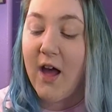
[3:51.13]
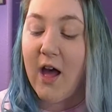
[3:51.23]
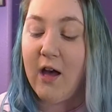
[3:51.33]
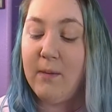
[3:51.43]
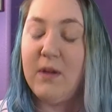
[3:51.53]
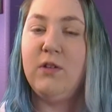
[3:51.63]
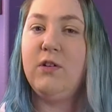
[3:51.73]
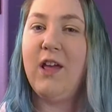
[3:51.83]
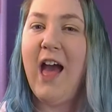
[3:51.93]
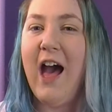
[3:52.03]

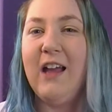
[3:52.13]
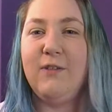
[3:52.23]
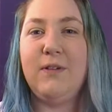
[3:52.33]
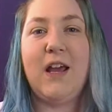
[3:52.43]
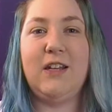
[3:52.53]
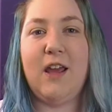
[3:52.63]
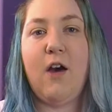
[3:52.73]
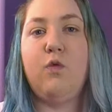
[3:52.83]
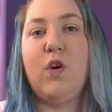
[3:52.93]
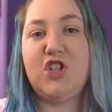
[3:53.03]
and kind of an
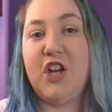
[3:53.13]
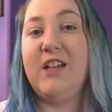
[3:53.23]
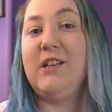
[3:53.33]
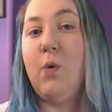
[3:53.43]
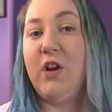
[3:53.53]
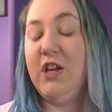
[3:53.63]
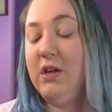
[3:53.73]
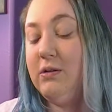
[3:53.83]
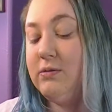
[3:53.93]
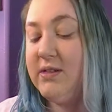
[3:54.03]
idea of what shades I want to
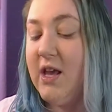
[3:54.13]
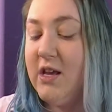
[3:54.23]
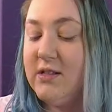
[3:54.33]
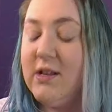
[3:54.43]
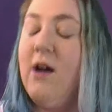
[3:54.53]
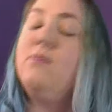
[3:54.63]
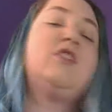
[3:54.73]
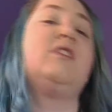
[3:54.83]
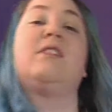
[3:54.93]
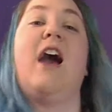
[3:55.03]
use. So I'm
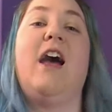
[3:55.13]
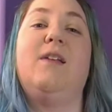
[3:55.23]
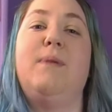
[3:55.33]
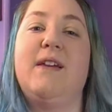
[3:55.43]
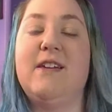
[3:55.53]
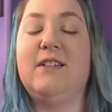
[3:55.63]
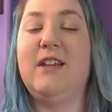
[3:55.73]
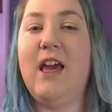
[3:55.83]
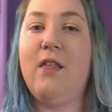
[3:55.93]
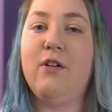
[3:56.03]
just kind of picking
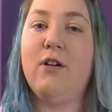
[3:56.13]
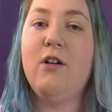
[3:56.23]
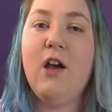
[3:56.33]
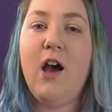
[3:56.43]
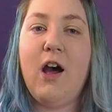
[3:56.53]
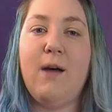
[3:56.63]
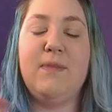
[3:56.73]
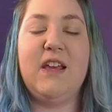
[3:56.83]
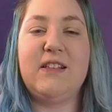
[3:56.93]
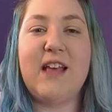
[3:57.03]
together
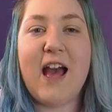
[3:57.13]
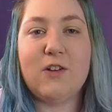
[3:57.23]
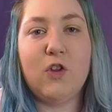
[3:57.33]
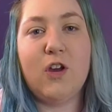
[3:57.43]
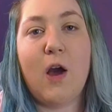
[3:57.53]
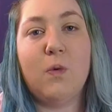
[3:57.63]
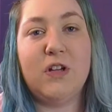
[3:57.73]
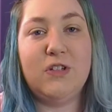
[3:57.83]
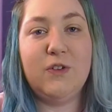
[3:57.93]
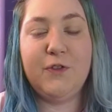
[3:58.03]
the exact look I
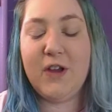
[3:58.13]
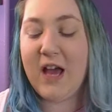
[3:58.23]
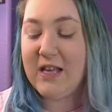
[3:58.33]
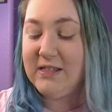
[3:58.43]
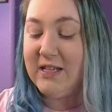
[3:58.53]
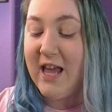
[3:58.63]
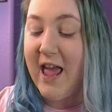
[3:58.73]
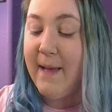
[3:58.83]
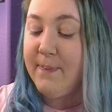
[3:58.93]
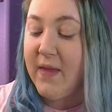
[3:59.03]
want to do for you guys
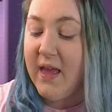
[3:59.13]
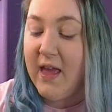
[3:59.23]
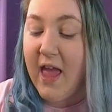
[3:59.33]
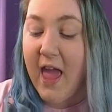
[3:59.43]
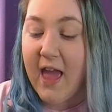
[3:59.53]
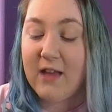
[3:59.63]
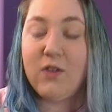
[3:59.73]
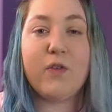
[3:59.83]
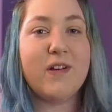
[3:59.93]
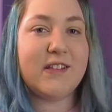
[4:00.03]
today.
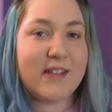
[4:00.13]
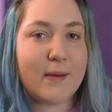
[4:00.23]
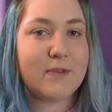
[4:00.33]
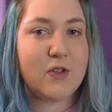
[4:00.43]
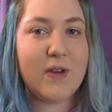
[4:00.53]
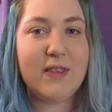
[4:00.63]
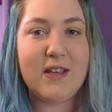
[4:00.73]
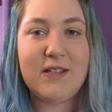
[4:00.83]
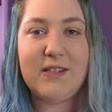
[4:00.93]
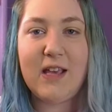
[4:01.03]
And the reason I'm doing
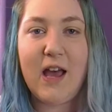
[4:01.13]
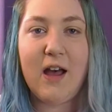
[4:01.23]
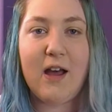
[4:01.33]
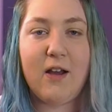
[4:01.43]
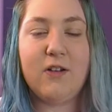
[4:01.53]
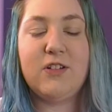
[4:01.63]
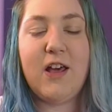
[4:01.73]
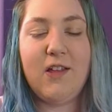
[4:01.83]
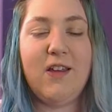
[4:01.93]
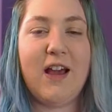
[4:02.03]
this, or
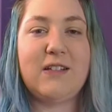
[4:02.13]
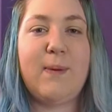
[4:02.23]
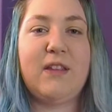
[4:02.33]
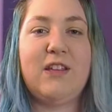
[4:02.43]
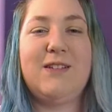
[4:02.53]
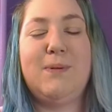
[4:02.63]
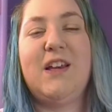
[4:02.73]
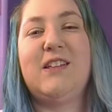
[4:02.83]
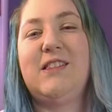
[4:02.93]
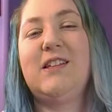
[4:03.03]
telling you guys about this,
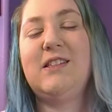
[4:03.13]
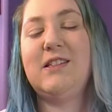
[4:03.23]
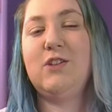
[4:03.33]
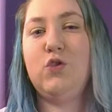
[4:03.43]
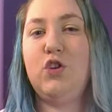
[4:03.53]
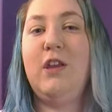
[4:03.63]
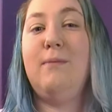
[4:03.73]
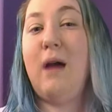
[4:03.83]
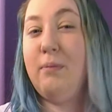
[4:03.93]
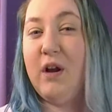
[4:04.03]
because this is usually
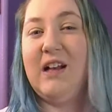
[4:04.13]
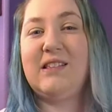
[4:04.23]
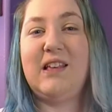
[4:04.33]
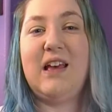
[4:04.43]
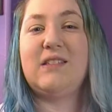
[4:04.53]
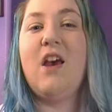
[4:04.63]
my process